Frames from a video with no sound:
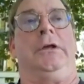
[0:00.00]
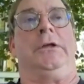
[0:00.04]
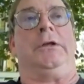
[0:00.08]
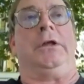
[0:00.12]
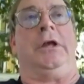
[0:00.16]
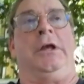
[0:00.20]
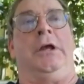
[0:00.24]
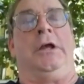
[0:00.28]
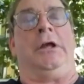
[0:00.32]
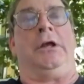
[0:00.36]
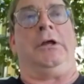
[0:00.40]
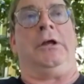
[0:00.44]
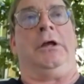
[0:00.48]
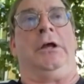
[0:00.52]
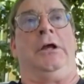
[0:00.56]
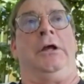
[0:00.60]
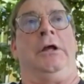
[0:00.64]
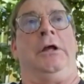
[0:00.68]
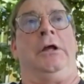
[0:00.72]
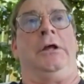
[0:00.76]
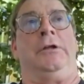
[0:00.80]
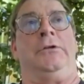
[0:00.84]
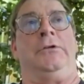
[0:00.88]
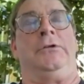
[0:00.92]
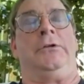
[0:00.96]

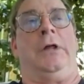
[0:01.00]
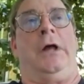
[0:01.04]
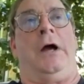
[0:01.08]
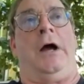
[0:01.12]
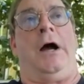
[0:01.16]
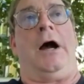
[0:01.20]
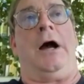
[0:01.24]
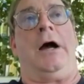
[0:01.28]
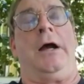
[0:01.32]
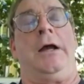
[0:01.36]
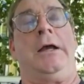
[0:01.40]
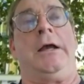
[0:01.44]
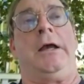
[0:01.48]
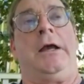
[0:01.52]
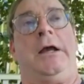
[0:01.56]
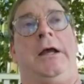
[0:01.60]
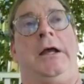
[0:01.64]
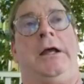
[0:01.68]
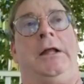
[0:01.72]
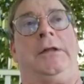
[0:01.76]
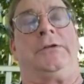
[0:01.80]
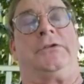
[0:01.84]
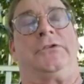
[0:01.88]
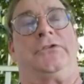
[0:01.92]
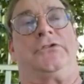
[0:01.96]
And I
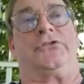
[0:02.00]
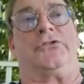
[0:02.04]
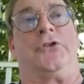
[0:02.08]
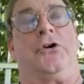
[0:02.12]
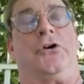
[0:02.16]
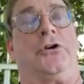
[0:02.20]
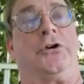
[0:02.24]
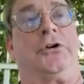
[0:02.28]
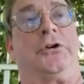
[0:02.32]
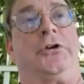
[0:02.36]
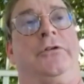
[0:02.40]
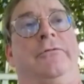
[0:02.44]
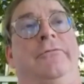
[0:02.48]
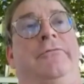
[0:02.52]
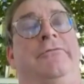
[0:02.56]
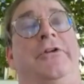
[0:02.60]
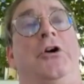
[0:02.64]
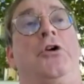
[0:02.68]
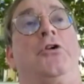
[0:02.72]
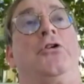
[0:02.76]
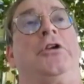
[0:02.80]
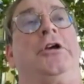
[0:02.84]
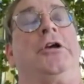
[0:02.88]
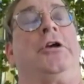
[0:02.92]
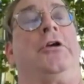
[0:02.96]
had started
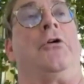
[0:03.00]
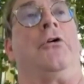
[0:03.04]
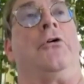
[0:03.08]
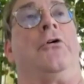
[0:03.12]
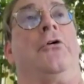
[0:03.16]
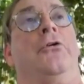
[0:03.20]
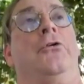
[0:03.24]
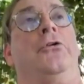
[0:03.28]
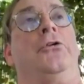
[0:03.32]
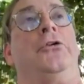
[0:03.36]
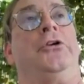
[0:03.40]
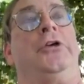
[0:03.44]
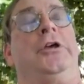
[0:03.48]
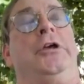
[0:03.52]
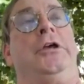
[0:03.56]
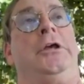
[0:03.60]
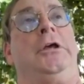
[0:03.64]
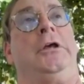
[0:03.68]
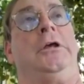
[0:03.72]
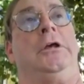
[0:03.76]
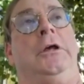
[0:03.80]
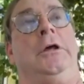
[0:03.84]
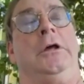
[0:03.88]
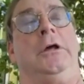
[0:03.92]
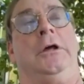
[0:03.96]
voting
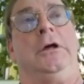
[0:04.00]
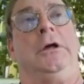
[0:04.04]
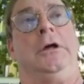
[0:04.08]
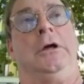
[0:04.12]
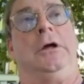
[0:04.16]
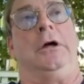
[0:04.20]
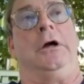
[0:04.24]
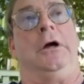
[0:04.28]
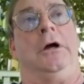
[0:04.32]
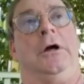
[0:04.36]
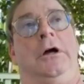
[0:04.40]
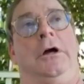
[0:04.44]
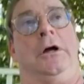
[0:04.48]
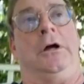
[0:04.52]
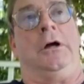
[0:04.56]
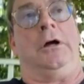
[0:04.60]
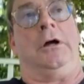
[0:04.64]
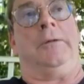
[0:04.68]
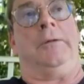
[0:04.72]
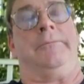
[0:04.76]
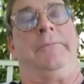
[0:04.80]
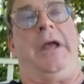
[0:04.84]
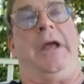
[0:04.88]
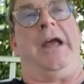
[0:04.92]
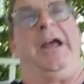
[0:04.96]
early,
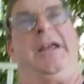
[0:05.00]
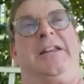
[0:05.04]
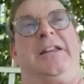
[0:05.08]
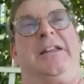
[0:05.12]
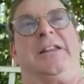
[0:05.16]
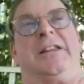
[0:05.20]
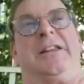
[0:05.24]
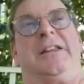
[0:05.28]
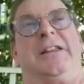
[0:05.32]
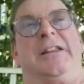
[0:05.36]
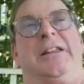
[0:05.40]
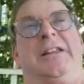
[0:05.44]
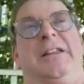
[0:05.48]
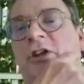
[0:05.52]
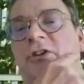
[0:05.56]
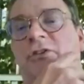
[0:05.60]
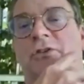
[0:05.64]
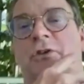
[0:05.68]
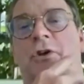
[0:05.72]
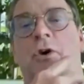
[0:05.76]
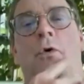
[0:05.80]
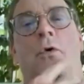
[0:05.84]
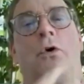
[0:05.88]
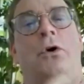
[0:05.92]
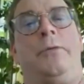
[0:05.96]
at least
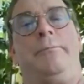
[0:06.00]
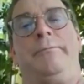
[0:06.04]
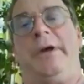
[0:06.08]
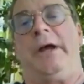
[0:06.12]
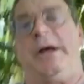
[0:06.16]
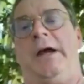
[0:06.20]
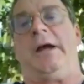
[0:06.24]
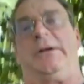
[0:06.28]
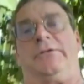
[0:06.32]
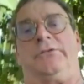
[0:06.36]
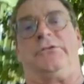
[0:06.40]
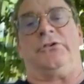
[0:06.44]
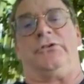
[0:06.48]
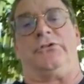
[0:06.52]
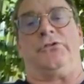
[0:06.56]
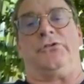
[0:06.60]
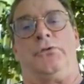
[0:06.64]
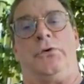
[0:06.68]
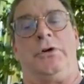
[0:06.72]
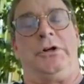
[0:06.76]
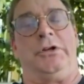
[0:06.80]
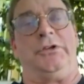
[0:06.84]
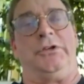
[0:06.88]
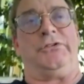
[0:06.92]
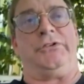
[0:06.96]
going back to
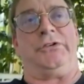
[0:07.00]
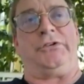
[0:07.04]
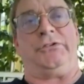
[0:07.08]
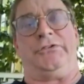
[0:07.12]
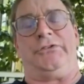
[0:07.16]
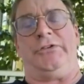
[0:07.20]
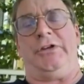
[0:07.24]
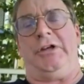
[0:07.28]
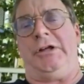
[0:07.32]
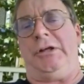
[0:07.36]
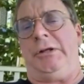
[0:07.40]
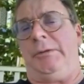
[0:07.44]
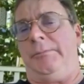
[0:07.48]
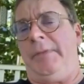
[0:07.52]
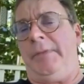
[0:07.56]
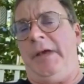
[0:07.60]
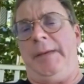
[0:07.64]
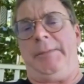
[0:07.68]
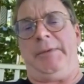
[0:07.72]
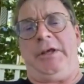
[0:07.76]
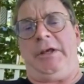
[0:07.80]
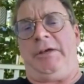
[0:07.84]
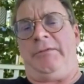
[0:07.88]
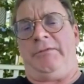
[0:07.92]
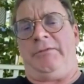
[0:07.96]
2016 and
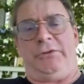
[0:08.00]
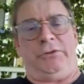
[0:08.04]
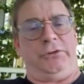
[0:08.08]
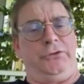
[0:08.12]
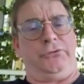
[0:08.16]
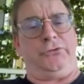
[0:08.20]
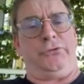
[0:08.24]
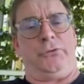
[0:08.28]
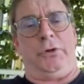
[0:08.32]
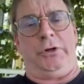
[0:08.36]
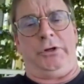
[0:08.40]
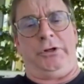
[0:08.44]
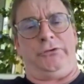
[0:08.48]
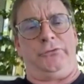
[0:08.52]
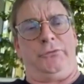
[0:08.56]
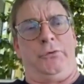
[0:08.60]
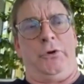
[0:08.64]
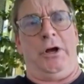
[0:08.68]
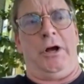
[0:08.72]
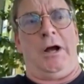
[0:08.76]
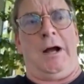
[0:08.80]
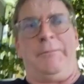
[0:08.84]
maybe even to 2012.